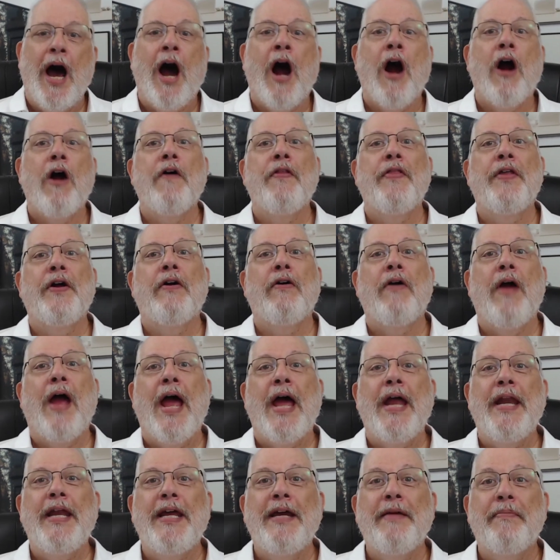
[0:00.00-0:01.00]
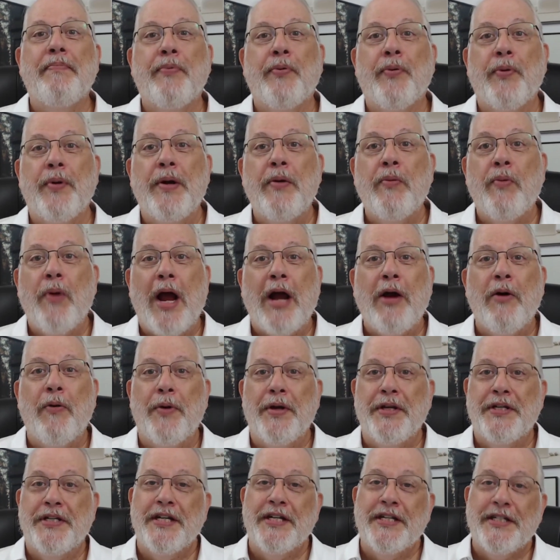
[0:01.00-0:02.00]
Are there any
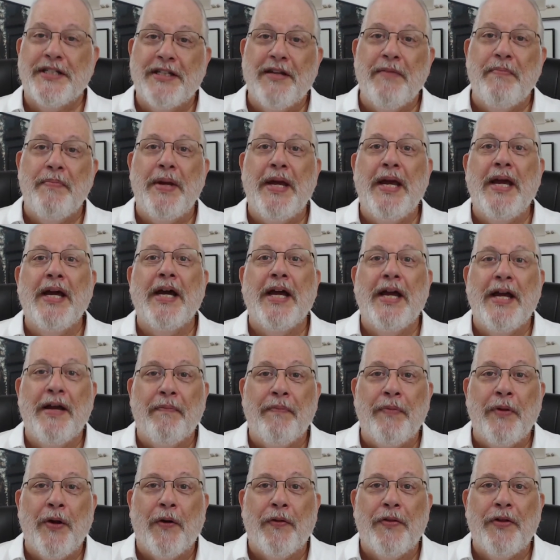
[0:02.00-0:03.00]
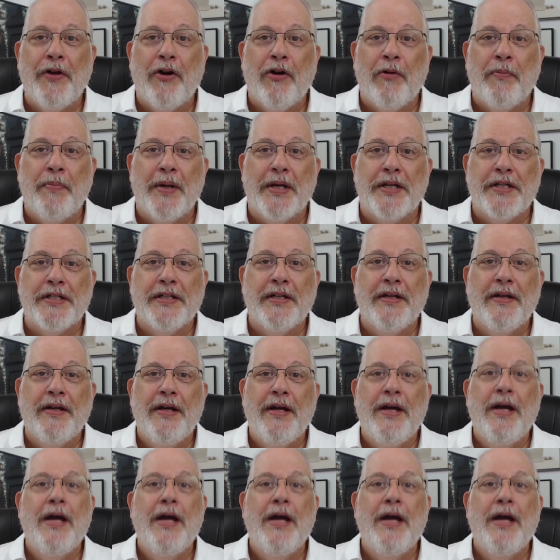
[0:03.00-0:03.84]
prerequisites to being a hypnotherapist?